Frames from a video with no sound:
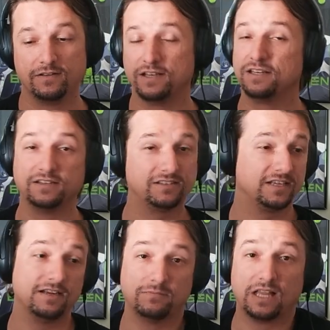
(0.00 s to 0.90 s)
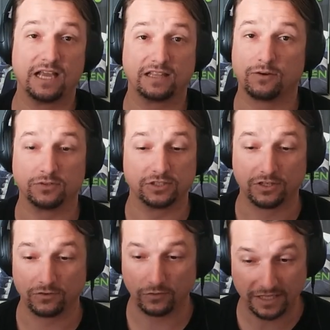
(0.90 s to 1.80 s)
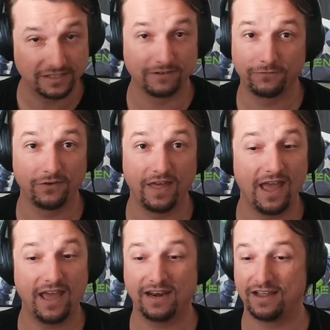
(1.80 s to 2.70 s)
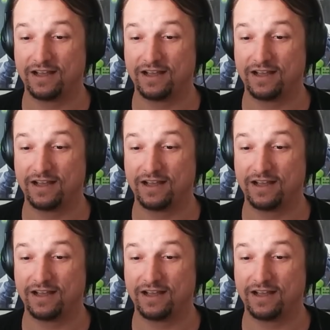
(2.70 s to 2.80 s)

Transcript: it didn't seem like there was a good reason for that.